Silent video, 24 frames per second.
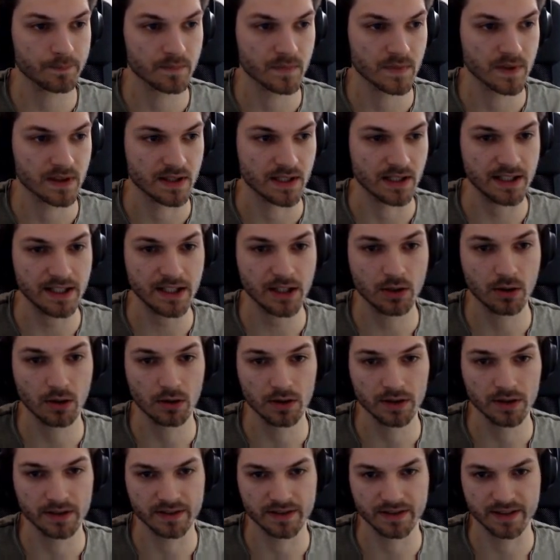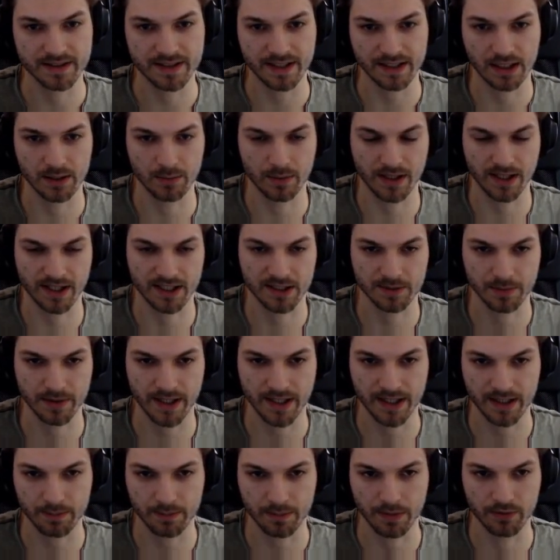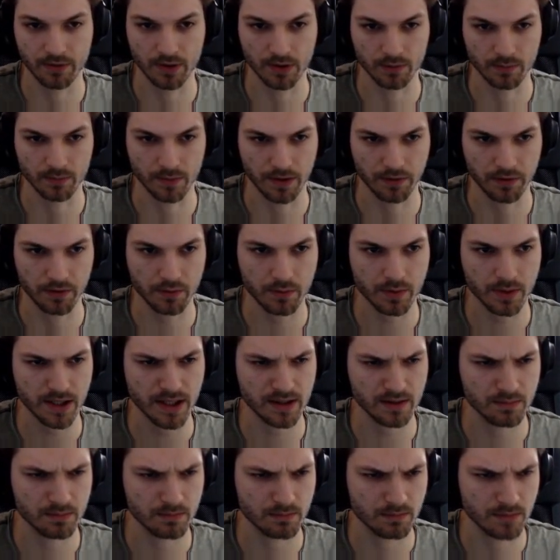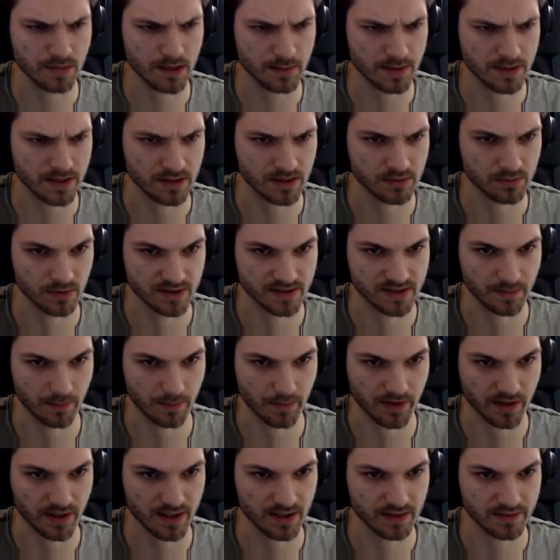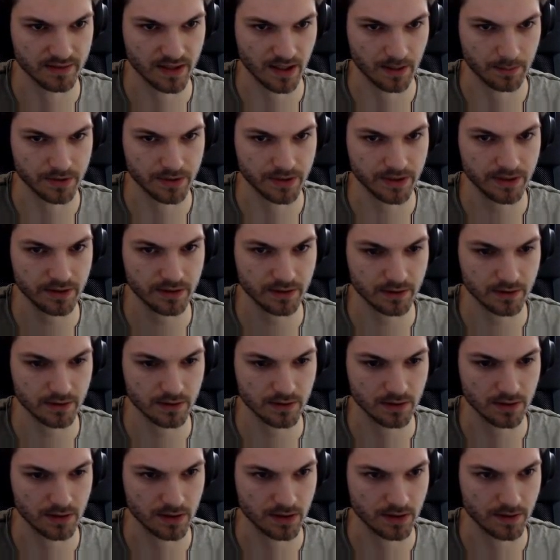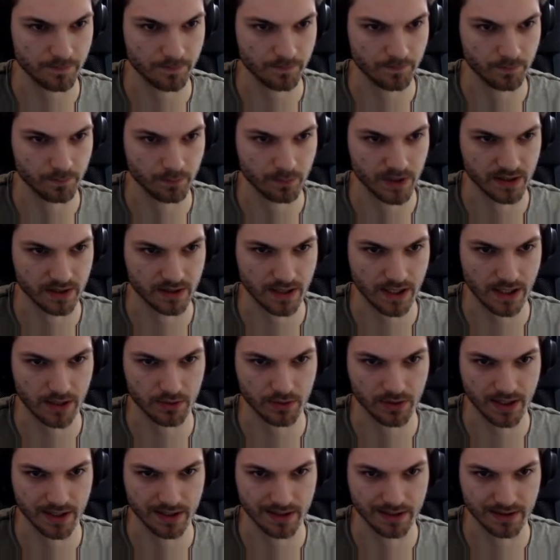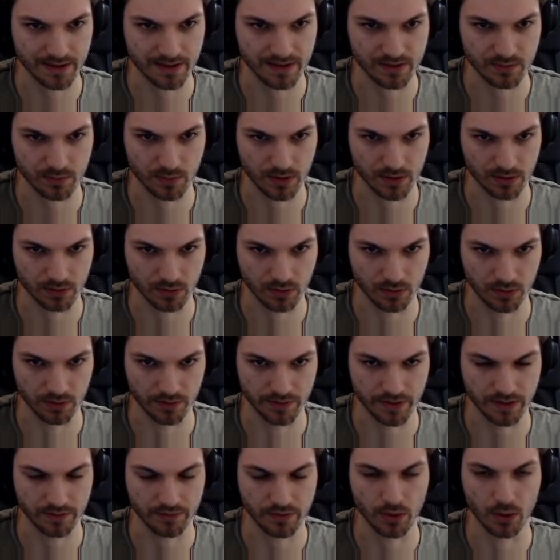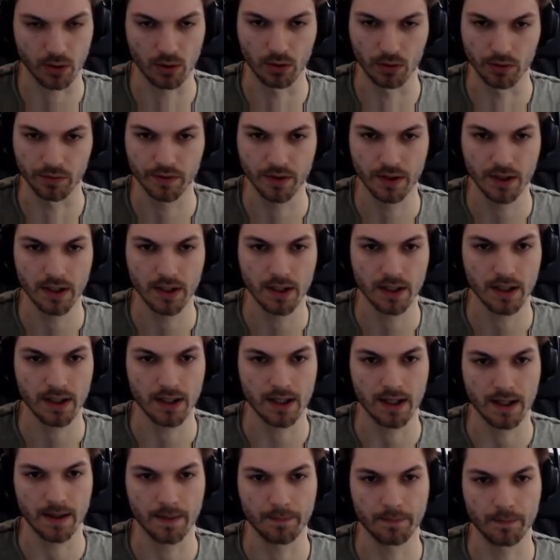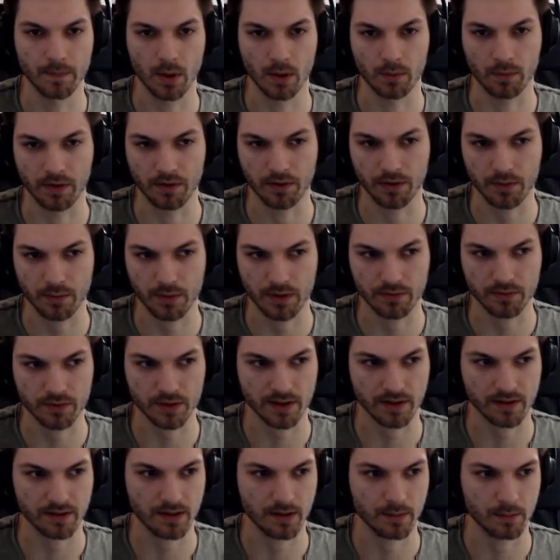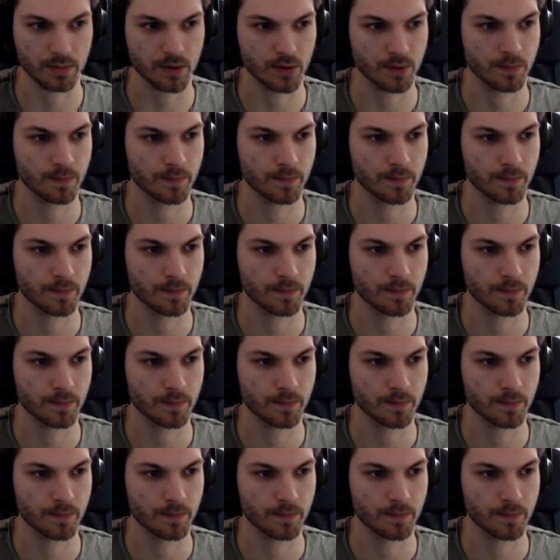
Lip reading: The league gold is exactly what I explained before in wave 3. Maybe this was something else up here, but now you get at least 1 gold if you hold on wave 3, for example.